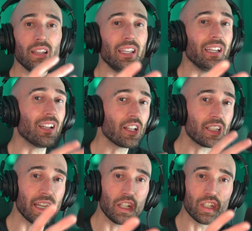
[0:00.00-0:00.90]
The
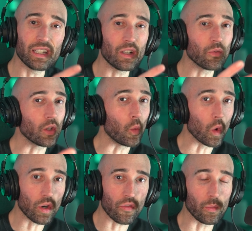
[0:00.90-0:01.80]
enunciation didn't really
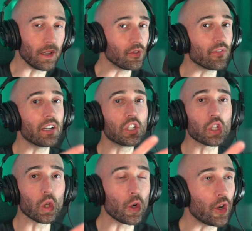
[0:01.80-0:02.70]
work for me. It was very
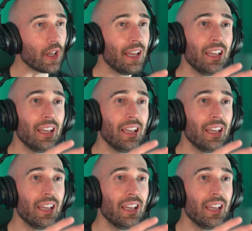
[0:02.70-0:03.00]
slurred.